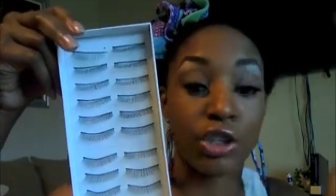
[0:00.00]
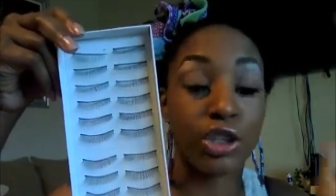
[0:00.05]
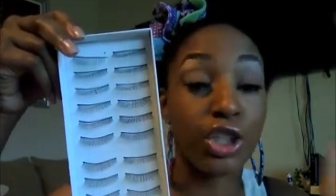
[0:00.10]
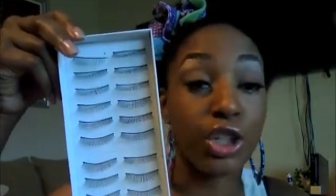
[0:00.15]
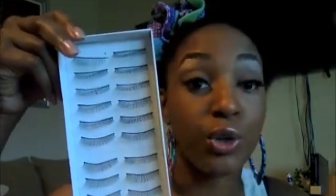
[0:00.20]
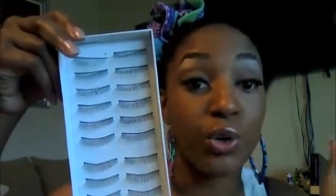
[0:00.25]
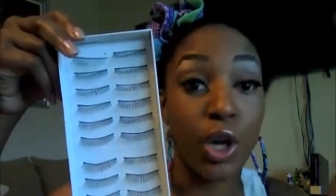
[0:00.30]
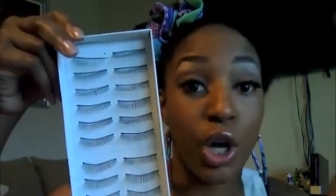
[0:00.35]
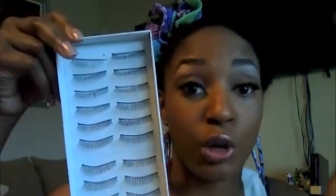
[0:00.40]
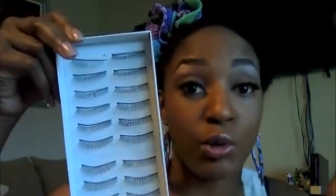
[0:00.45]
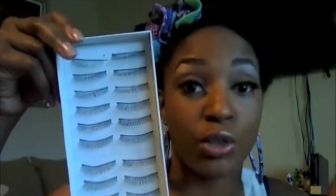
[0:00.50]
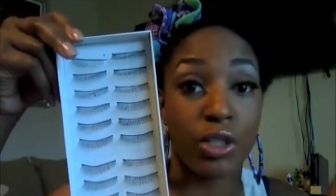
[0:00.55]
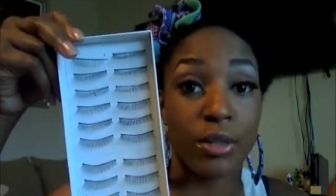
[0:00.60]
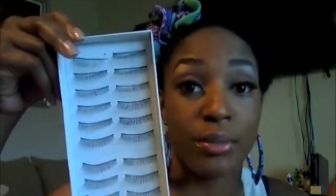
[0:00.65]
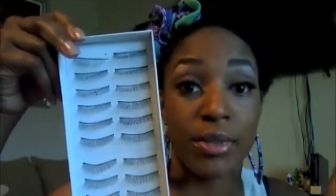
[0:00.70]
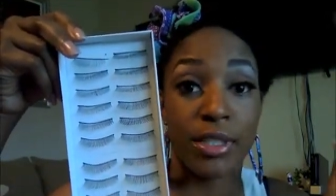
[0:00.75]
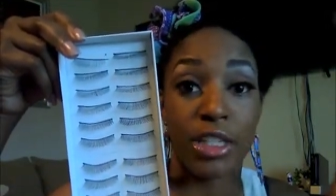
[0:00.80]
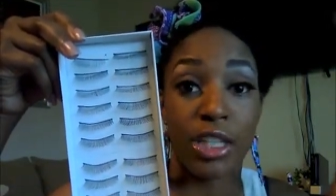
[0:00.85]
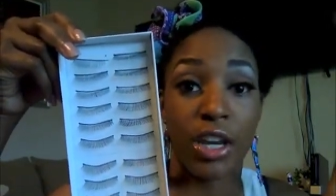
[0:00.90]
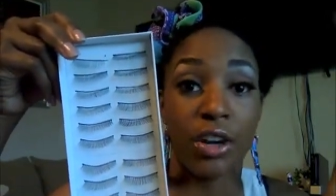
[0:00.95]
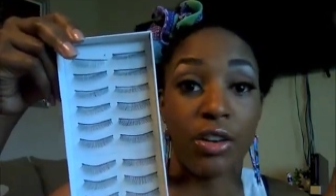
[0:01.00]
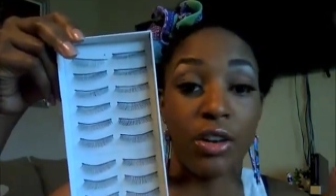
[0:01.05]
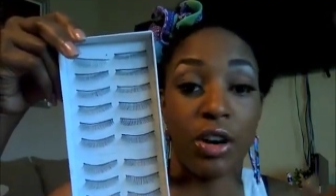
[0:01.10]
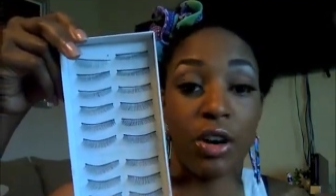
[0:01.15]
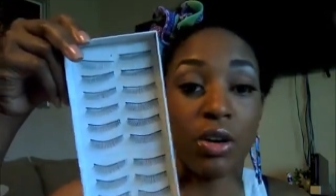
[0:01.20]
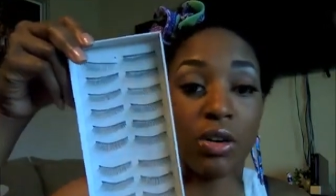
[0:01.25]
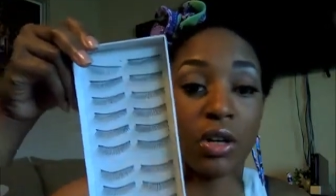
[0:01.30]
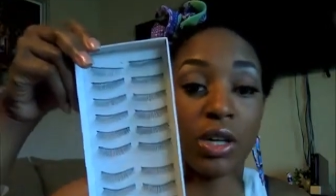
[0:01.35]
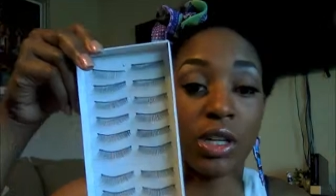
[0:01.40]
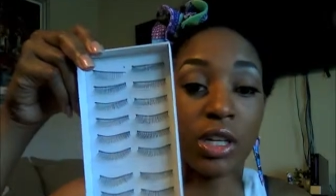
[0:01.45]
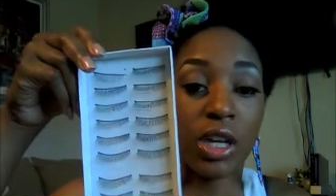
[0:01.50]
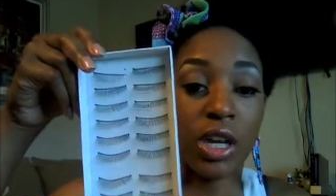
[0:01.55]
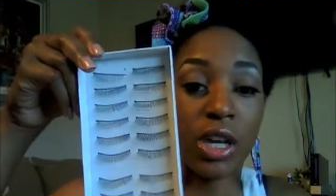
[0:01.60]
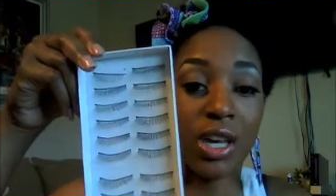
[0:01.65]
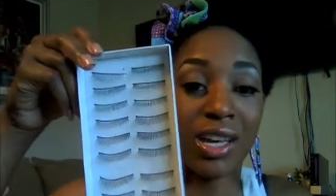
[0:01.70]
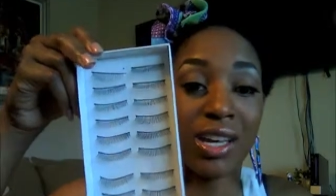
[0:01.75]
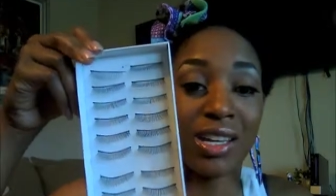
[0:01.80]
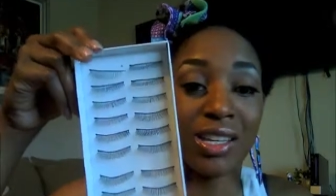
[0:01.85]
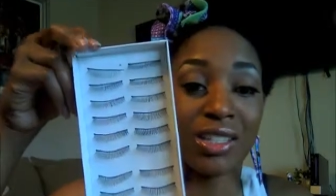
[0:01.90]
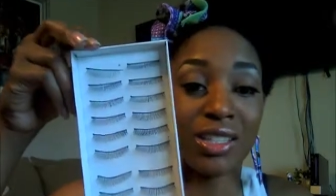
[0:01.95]
two coats of mascara on.
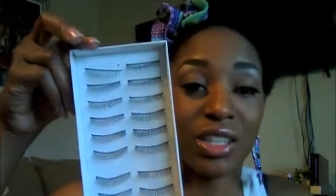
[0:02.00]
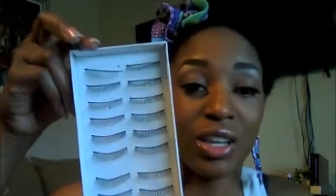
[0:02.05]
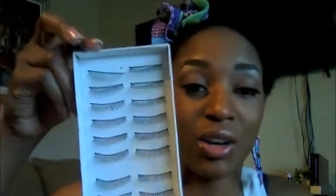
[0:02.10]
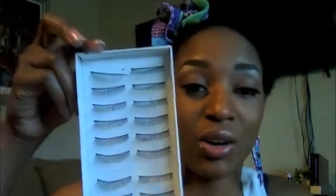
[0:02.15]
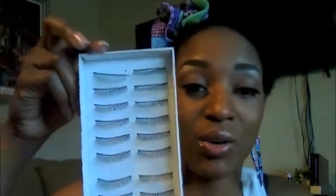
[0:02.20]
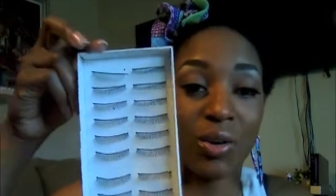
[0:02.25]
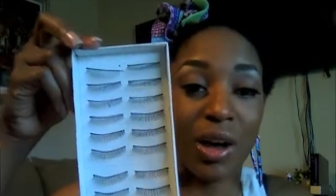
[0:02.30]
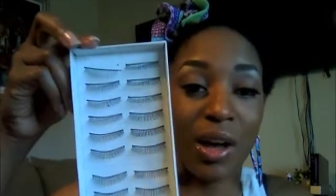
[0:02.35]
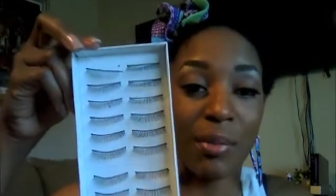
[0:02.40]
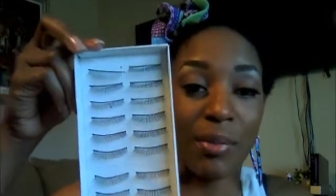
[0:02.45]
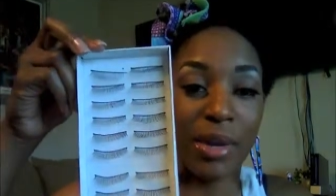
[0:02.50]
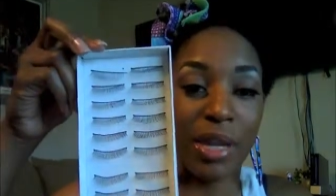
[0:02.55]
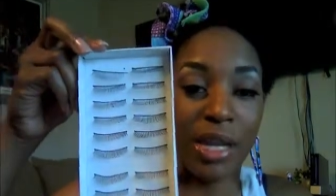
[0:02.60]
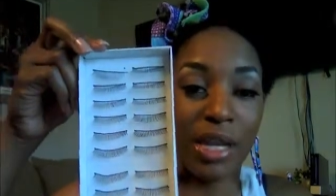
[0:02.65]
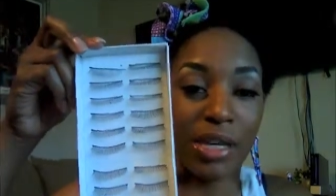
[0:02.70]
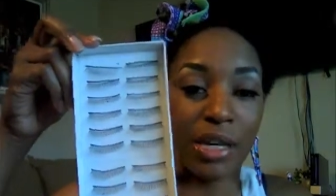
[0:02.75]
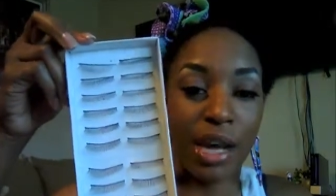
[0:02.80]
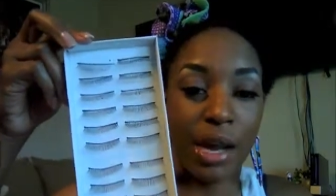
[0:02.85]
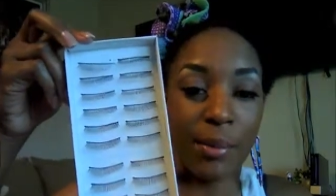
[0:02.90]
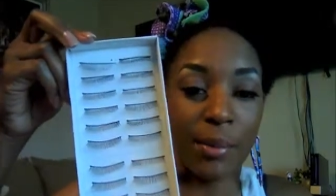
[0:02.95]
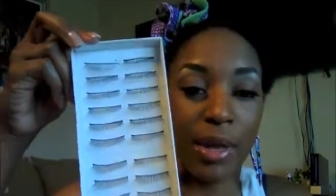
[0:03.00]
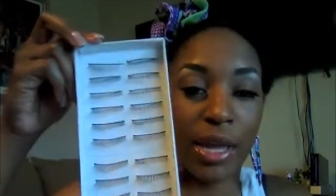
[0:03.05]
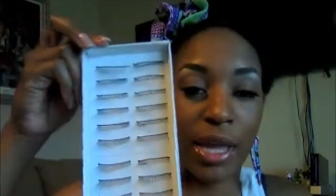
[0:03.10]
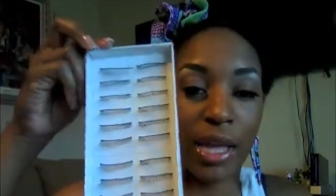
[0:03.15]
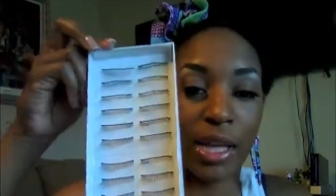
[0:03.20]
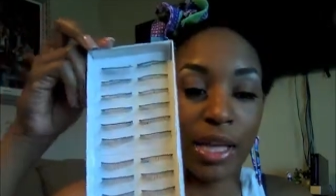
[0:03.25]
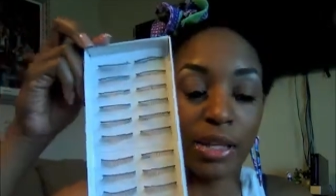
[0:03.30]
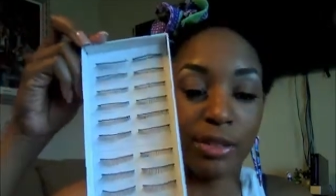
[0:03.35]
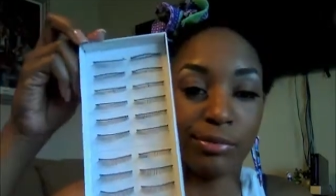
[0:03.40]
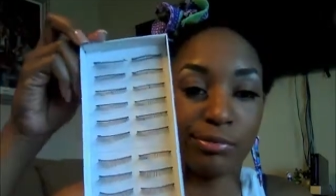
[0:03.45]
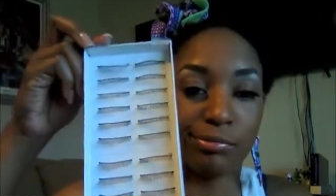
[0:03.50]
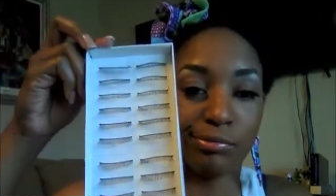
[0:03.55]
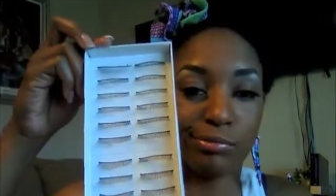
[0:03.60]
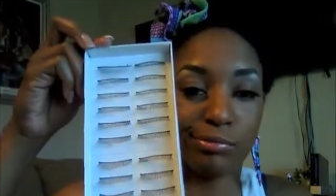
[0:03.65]
So, I mean, I may